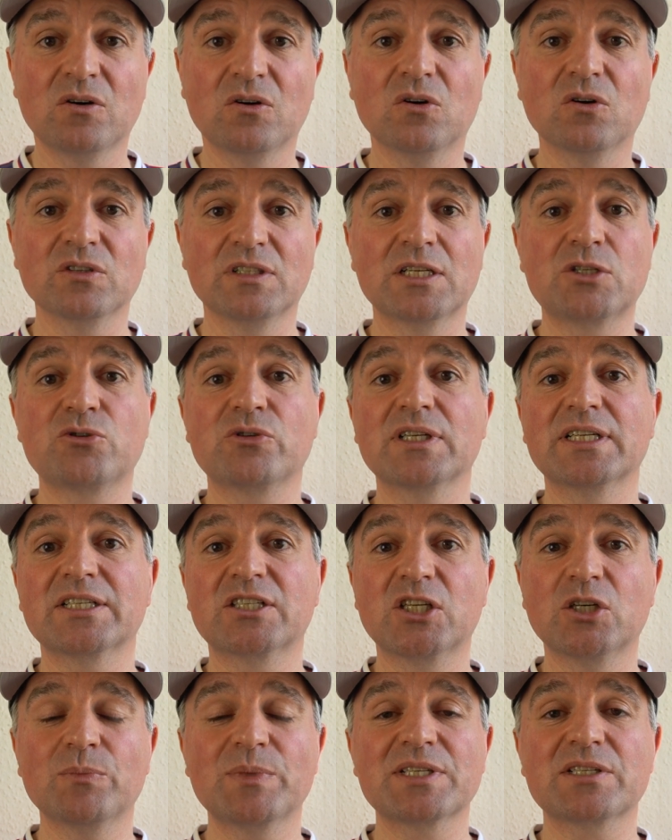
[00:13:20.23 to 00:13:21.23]
or literally
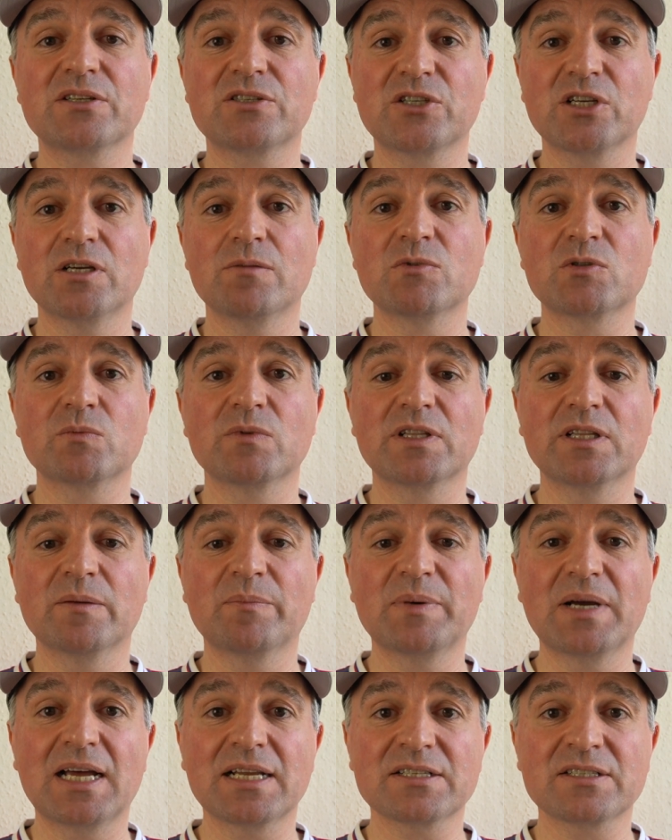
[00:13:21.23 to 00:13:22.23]
coming to terms with the
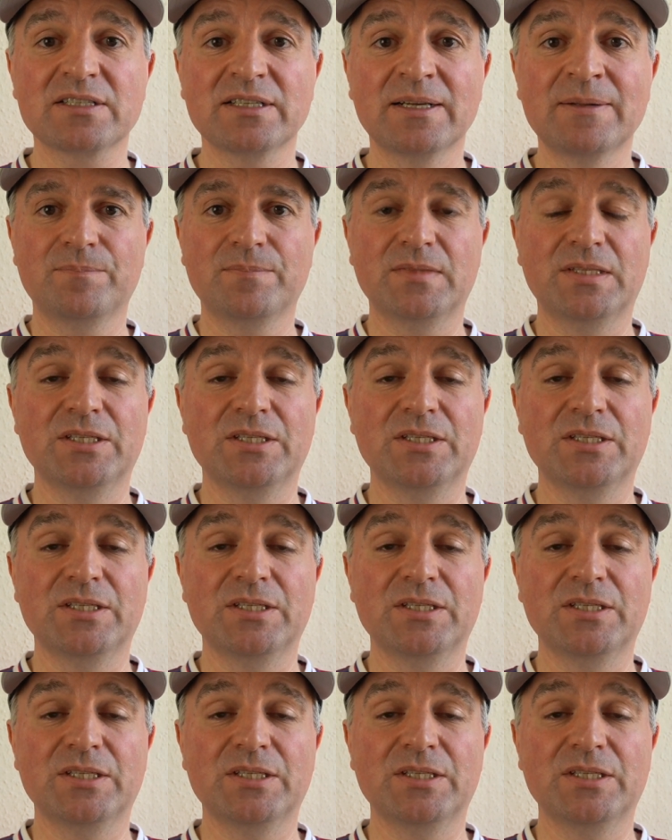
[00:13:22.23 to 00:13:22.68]
past.